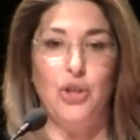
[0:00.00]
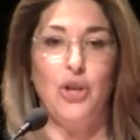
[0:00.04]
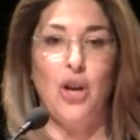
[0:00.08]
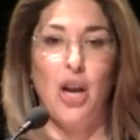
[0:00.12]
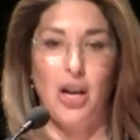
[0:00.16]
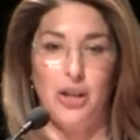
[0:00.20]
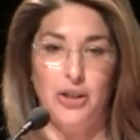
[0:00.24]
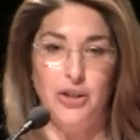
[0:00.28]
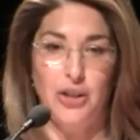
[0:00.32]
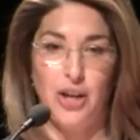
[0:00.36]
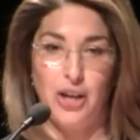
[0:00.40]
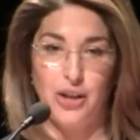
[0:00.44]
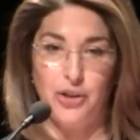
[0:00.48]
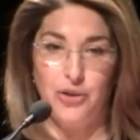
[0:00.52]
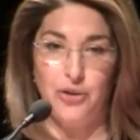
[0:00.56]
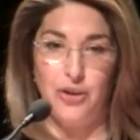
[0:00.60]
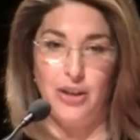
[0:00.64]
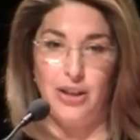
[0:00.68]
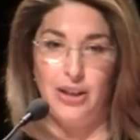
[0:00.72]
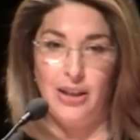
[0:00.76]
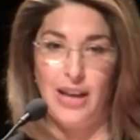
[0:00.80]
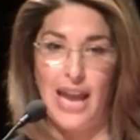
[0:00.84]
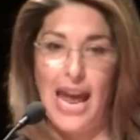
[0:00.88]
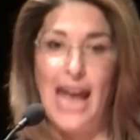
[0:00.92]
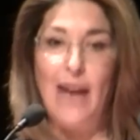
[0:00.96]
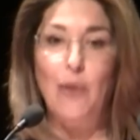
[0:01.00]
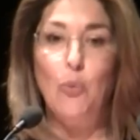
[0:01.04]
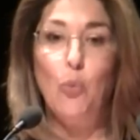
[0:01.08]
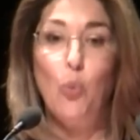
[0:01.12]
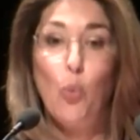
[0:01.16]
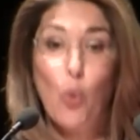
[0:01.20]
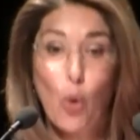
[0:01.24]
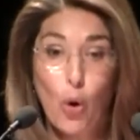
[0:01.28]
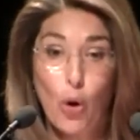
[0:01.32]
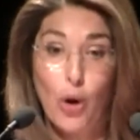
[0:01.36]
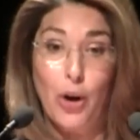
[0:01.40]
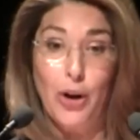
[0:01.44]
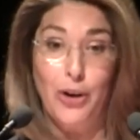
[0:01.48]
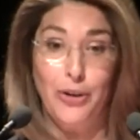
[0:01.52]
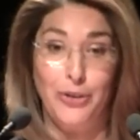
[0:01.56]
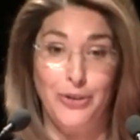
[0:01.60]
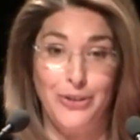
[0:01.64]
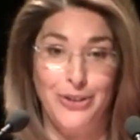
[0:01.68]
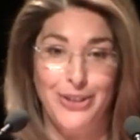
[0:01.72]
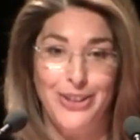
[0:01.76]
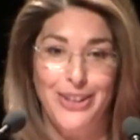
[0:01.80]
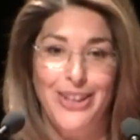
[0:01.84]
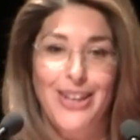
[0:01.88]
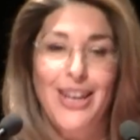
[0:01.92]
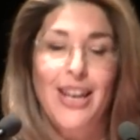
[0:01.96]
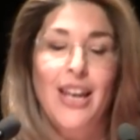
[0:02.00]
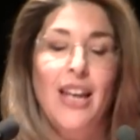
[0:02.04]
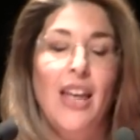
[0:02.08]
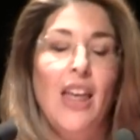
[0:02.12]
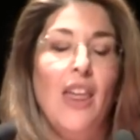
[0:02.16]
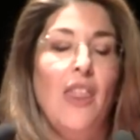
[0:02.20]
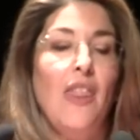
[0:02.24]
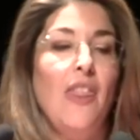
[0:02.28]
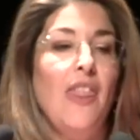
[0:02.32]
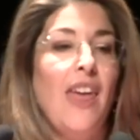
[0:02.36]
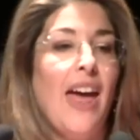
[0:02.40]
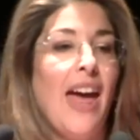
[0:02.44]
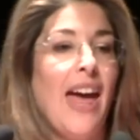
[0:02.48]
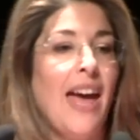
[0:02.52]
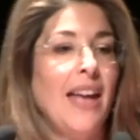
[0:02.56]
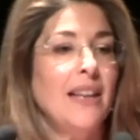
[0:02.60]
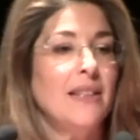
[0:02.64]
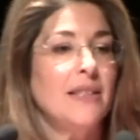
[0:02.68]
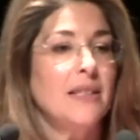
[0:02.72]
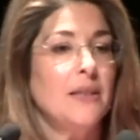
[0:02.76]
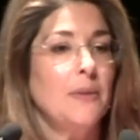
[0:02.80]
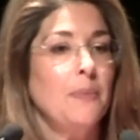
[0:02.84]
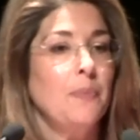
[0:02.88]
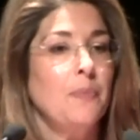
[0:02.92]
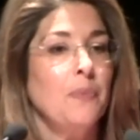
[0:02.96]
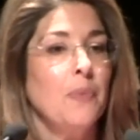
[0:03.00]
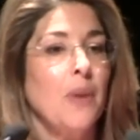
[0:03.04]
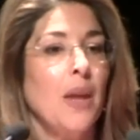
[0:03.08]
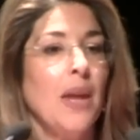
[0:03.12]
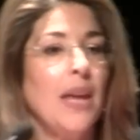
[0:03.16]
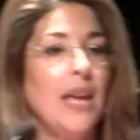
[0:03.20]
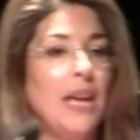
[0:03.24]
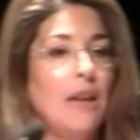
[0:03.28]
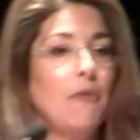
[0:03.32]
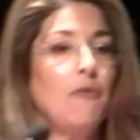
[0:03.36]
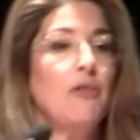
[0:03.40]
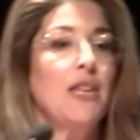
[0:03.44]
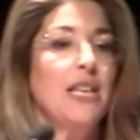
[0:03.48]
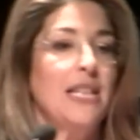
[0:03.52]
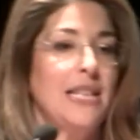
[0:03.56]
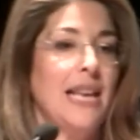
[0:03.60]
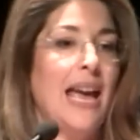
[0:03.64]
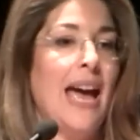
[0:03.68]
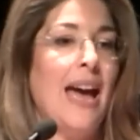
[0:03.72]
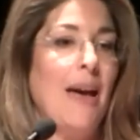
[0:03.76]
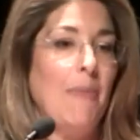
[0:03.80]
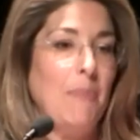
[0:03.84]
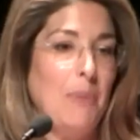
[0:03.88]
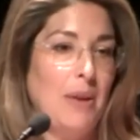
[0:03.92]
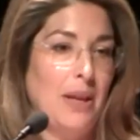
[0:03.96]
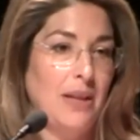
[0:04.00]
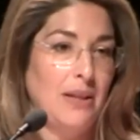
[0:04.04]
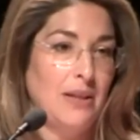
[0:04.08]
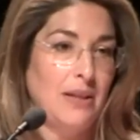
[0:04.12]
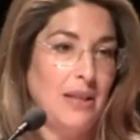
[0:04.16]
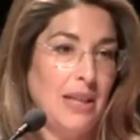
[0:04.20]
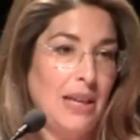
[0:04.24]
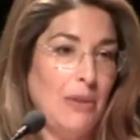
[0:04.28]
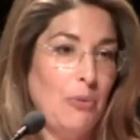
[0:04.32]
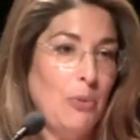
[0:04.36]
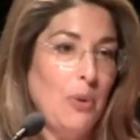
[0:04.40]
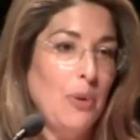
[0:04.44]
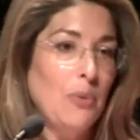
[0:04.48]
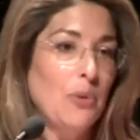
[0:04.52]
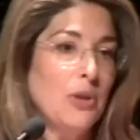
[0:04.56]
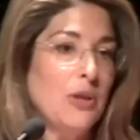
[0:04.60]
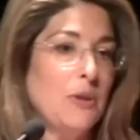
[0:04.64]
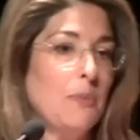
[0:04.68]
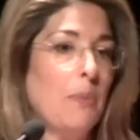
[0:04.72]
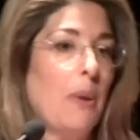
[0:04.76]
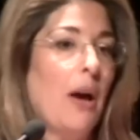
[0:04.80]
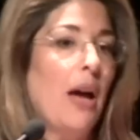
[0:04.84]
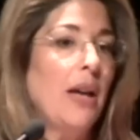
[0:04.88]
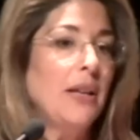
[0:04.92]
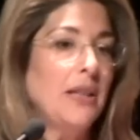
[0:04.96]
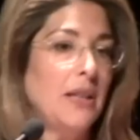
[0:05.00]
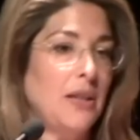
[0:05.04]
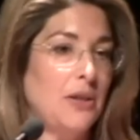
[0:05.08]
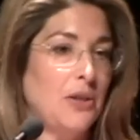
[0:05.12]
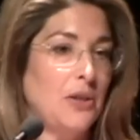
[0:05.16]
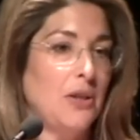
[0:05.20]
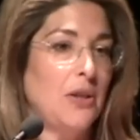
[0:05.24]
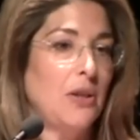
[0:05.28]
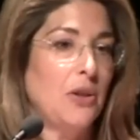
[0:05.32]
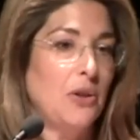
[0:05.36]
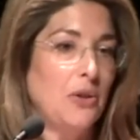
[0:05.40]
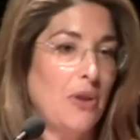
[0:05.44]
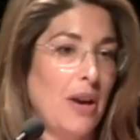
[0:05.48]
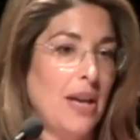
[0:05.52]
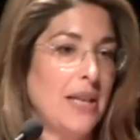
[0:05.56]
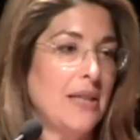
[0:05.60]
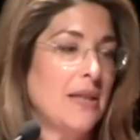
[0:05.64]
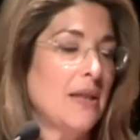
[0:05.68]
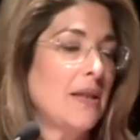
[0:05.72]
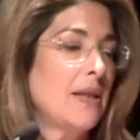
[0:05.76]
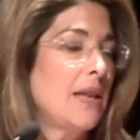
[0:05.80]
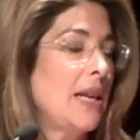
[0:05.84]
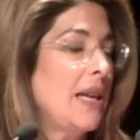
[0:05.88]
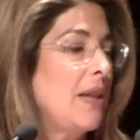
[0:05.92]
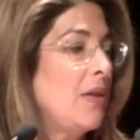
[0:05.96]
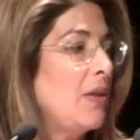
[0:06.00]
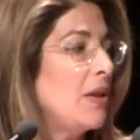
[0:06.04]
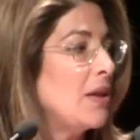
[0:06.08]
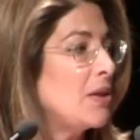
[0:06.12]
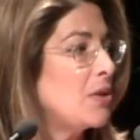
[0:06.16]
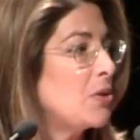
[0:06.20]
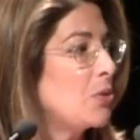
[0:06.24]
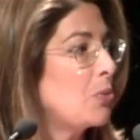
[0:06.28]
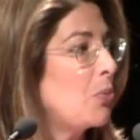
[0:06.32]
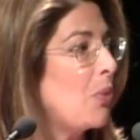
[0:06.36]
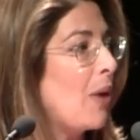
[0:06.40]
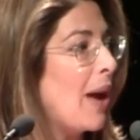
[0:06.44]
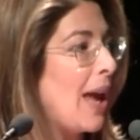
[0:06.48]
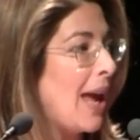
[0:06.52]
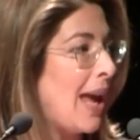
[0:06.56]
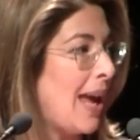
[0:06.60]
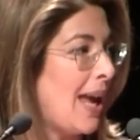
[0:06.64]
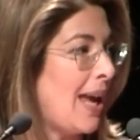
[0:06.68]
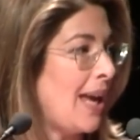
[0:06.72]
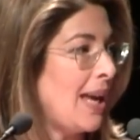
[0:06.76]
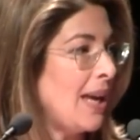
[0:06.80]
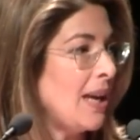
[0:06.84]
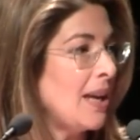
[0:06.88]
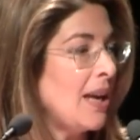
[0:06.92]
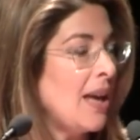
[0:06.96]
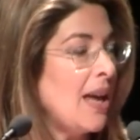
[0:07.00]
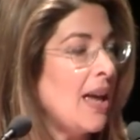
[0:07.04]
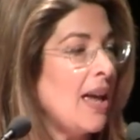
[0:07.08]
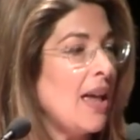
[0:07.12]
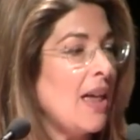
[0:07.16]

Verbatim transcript: shock doctrine and warned that if this happened, if we responded to the crisis in this way,